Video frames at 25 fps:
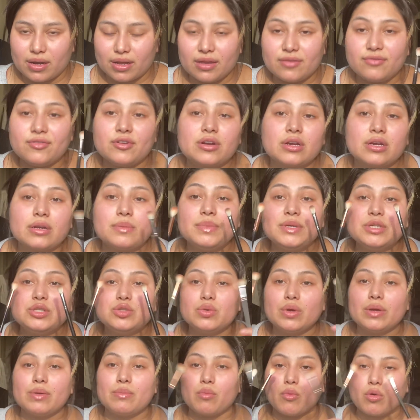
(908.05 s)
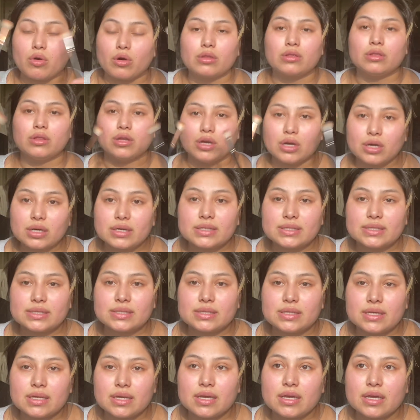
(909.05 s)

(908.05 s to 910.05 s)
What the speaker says: If you're going to be doing more looks,